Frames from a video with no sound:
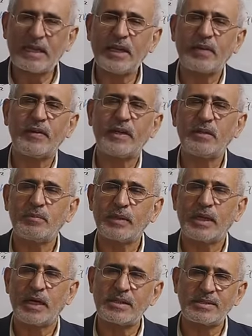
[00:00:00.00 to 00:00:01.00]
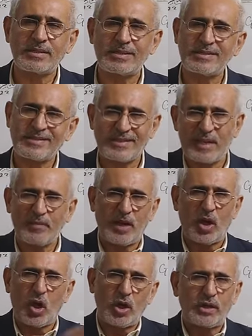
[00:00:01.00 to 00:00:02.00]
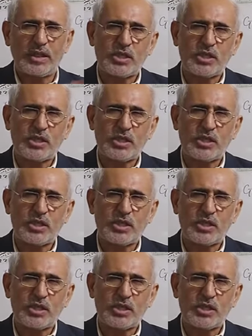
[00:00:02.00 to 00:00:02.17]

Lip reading: other one, because all